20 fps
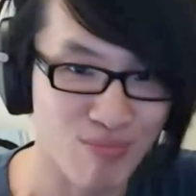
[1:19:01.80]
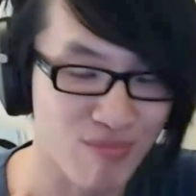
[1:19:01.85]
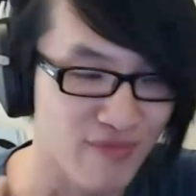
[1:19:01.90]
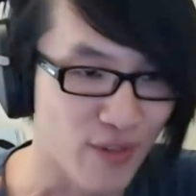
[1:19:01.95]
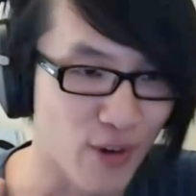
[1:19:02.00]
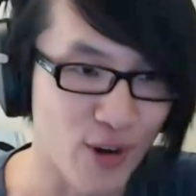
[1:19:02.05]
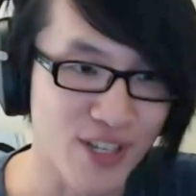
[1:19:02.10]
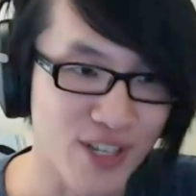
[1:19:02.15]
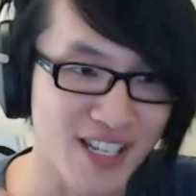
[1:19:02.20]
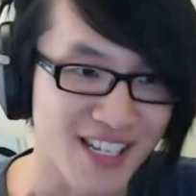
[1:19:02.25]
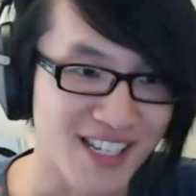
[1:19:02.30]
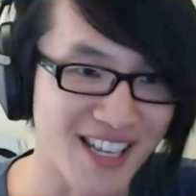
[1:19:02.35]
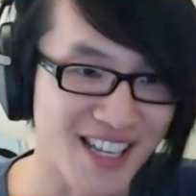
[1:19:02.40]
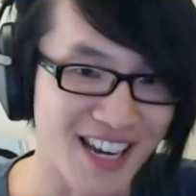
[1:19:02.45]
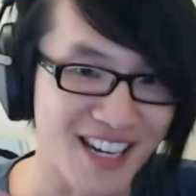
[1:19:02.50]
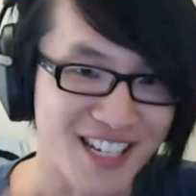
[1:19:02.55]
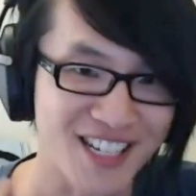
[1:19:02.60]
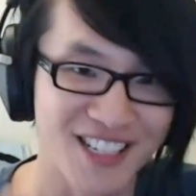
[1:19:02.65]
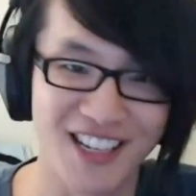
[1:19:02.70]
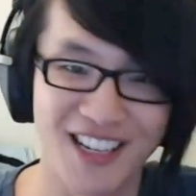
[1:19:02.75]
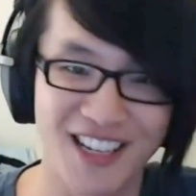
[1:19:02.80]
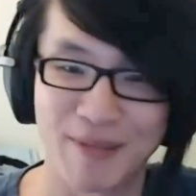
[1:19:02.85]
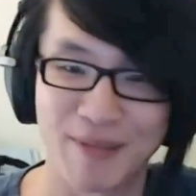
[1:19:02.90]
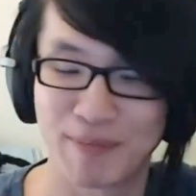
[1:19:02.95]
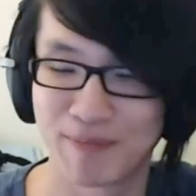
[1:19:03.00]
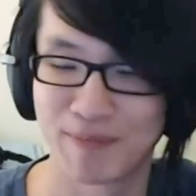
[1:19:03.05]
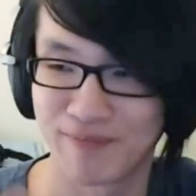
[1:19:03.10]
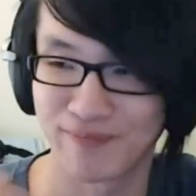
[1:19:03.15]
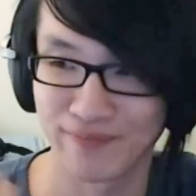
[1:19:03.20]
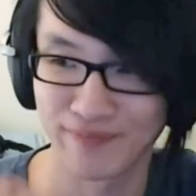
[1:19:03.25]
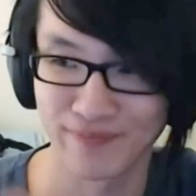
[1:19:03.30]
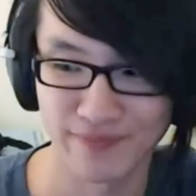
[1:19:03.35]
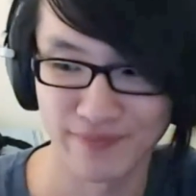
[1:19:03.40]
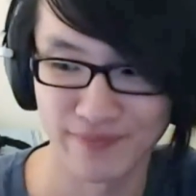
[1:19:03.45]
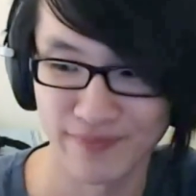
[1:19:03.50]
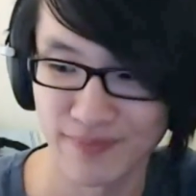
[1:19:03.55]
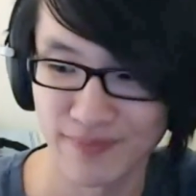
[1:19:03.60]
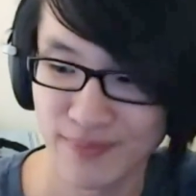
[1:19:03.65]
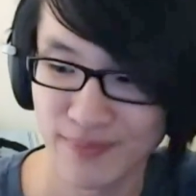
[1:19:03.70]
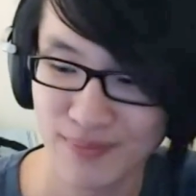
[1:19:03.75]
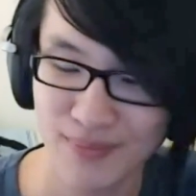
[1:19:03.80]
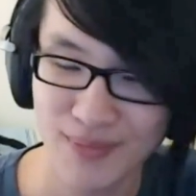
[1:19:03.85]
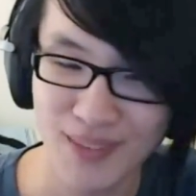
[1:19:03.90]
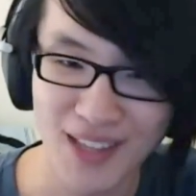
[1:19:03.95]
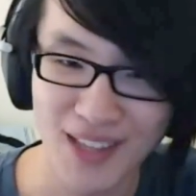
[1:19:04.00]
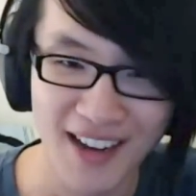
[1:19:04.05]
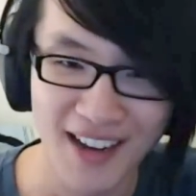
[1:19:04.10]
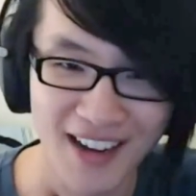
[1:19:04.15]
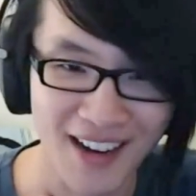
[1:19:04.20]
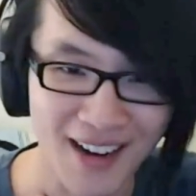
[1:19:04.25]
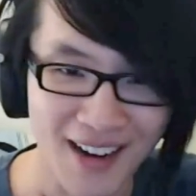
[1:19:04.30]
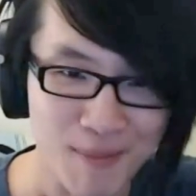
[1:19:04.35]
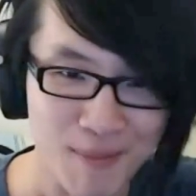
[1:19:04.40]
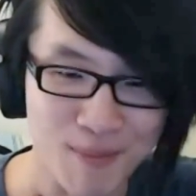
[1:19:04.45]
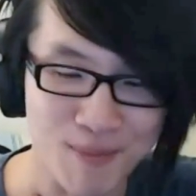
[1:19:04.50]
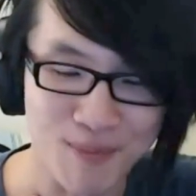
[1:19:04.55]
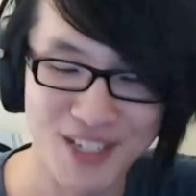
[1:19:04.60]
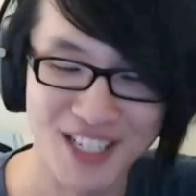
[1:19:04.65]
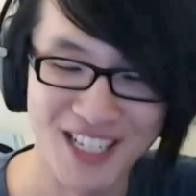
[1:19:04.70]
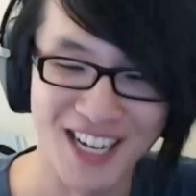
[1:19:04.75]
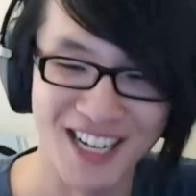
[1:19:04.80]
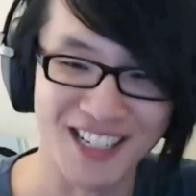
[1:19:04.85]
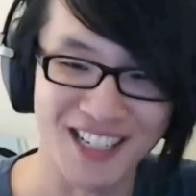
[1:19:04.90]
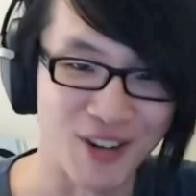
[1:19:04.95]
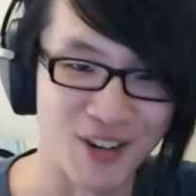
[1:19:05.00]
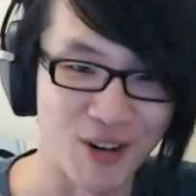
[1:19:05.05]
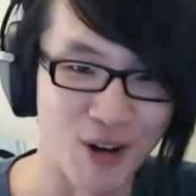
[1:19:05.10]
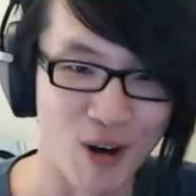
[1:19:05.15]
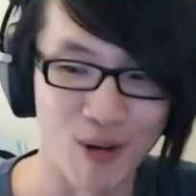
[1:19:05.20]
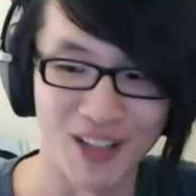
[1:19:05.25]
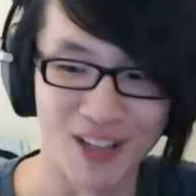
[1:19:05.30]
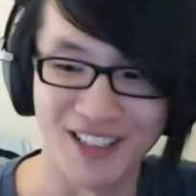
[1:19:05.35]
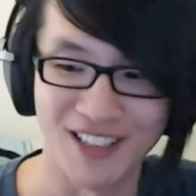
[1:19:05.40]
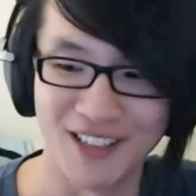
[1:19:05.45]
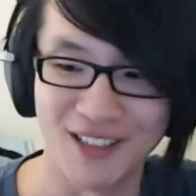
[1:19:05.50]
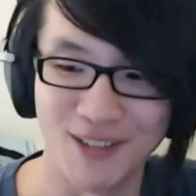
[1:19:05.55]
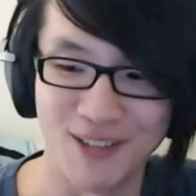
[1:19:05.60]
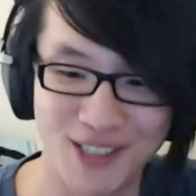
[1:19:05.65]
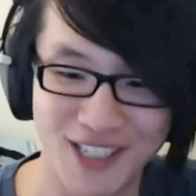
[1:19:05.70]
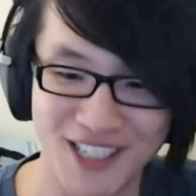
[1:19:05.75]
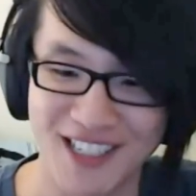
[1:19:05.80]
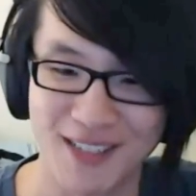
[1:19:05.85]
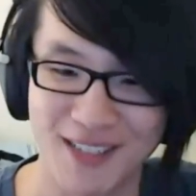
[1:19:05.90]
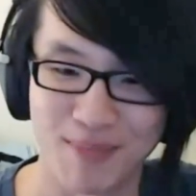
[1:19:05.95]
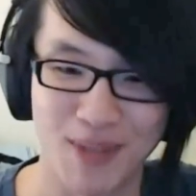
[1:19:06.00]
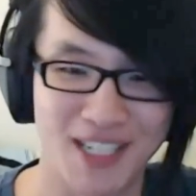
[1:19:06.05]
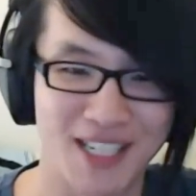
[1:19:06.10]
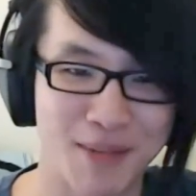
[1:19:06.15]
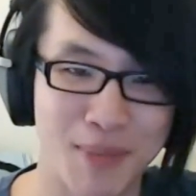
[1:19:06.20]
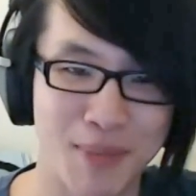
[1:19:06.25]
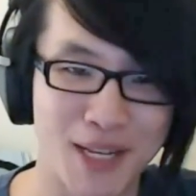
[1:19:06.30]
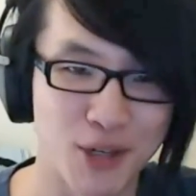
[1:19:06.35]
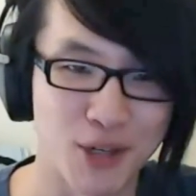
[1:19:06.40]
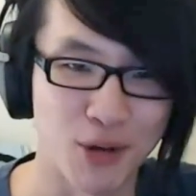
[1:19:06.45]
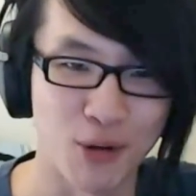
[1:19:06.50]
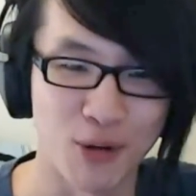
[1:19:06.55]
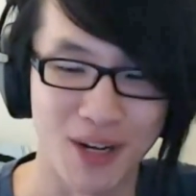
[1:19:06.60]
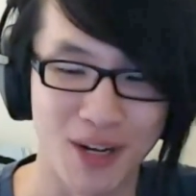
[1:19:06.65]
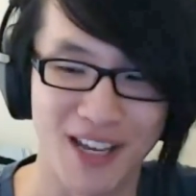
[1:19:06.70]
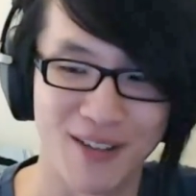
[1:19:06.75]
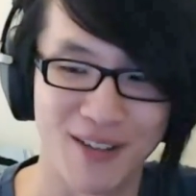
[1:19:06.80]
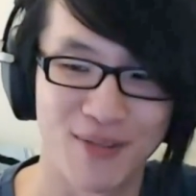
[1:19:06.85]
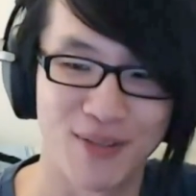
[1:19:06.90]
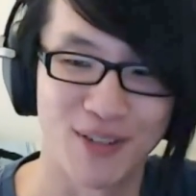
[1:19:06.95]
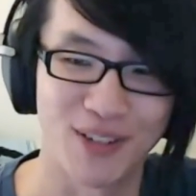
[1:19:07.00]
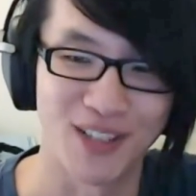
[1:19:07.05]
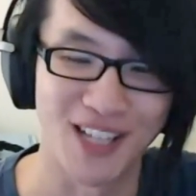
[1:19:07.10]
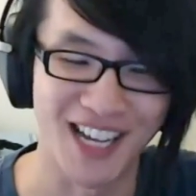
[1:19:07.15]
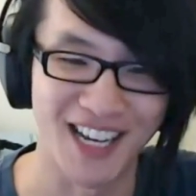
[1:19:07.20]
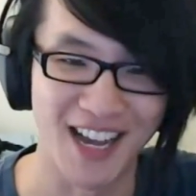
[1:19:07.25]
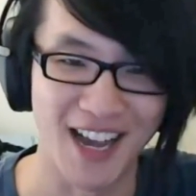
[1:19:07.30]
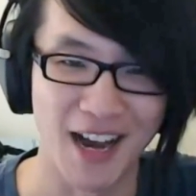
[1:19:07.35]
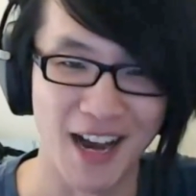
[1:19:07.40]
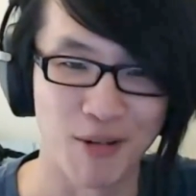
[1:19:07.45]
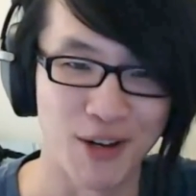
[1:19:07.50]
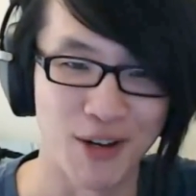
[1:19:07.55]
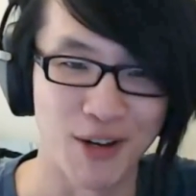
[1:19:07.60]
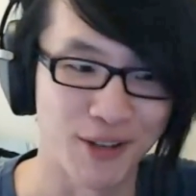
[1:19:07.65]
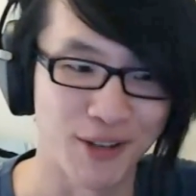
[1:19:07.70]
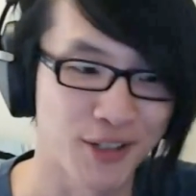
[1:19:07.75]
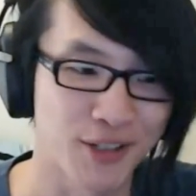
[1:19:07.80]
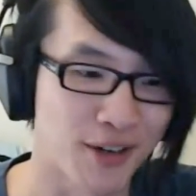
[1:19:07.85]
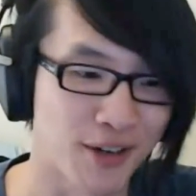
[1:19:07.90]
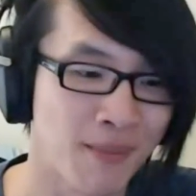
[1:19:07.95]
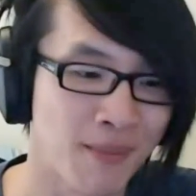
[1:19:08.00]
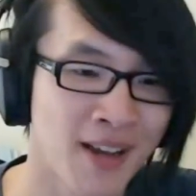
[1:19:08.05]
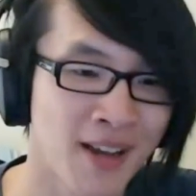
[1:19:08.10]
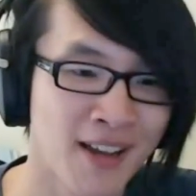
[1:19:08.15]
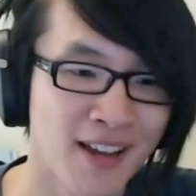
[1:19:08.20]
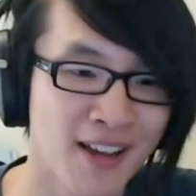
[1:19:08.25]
voice is actually um, starting to go a little, just because I've been talking for like an hour non-stop.